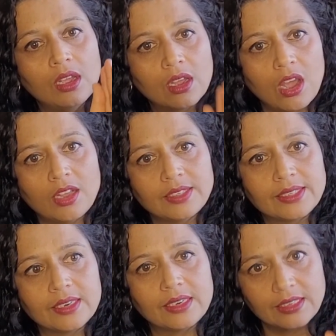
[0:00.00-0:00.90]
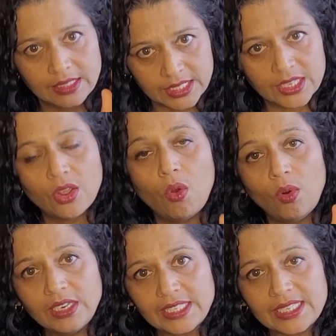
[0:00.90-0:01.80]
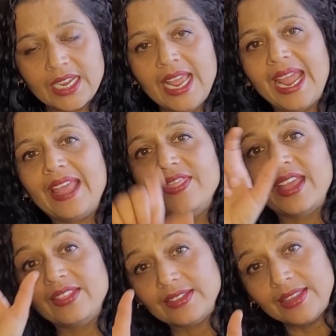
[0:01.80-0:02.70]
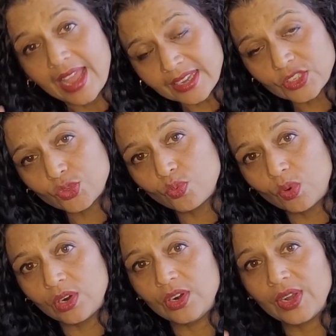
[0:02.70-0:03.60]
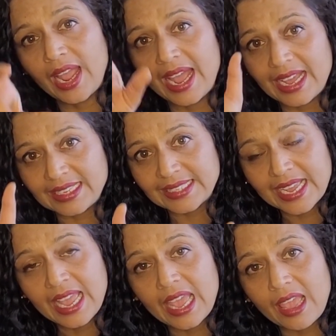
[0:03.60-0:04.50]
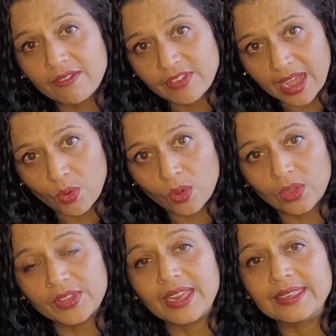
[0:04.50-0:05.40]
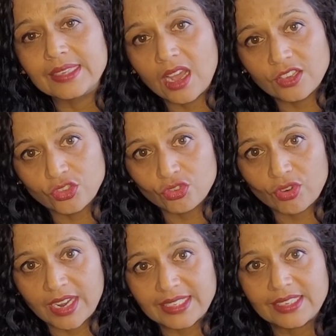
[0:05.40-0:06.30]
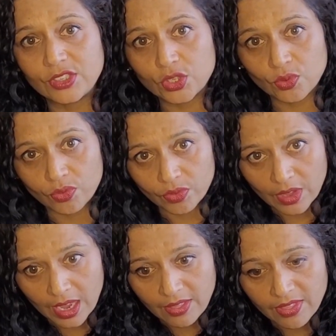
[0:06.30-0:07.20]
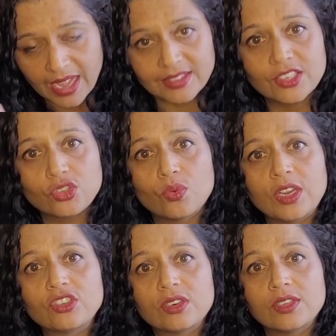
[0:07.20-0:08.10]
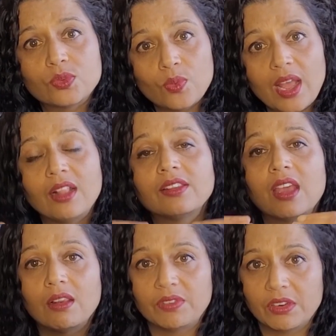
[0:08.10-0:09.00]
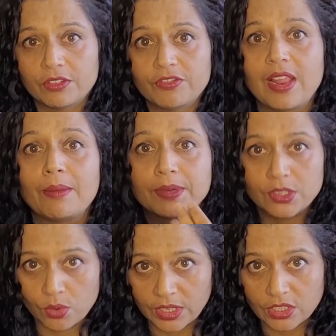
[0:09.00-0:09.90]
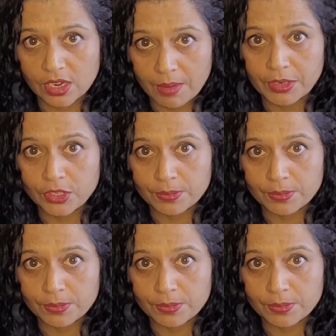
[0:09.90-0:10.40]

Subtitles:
consonant, or D, and then the next word has a vowel that is unstressed. And so in that situation as well, the alveolar flap is going to come into